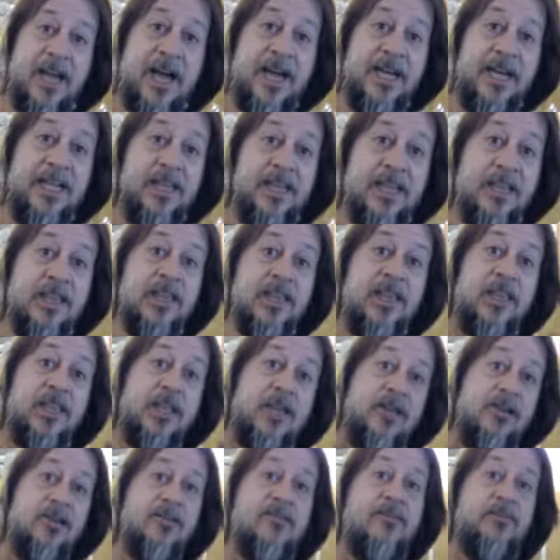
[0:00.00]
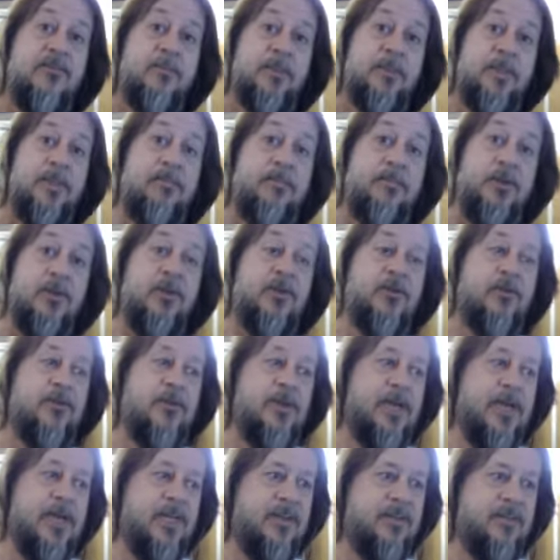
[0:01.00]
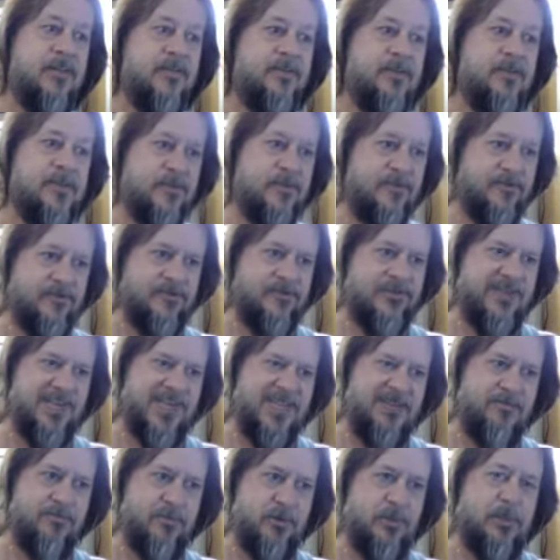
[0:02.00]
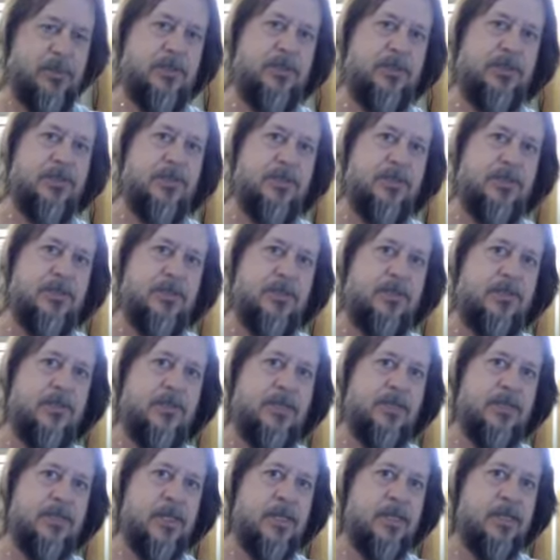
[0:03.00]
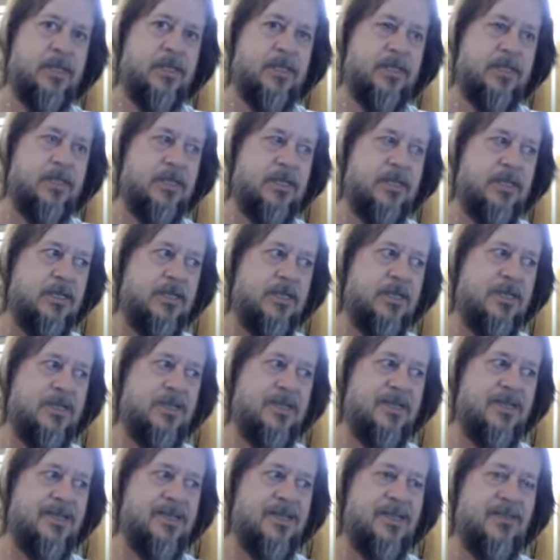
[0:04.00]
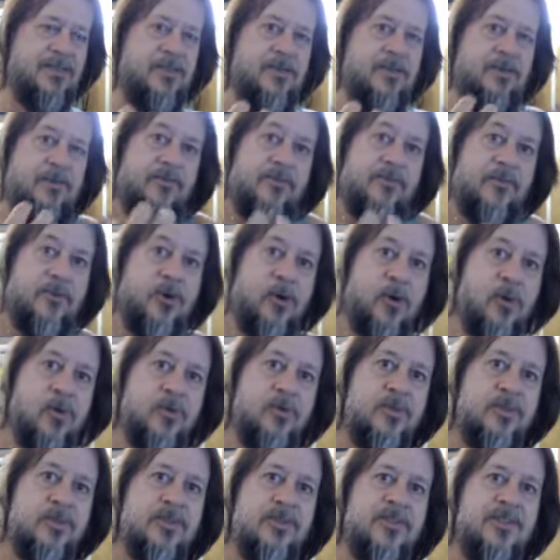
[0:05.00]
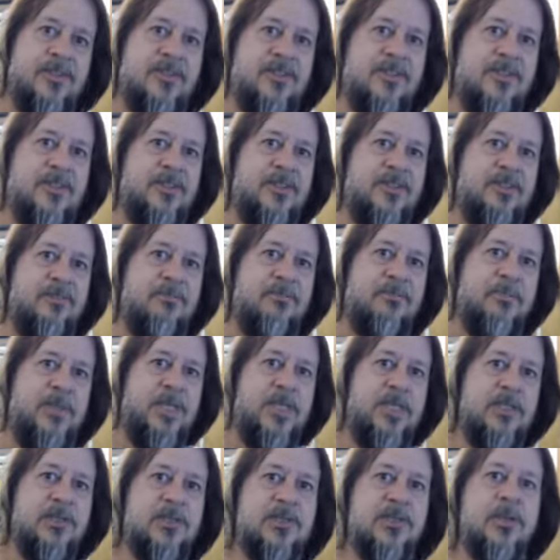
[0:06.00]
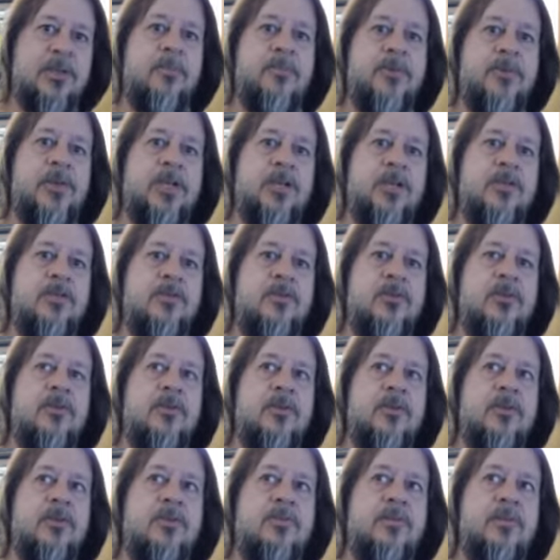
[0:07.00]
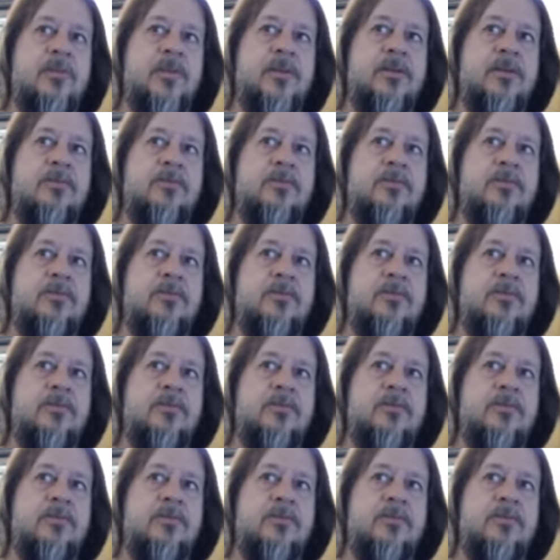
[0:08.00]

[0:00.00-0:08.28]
I love people who have the vibrance that their vote means something to them,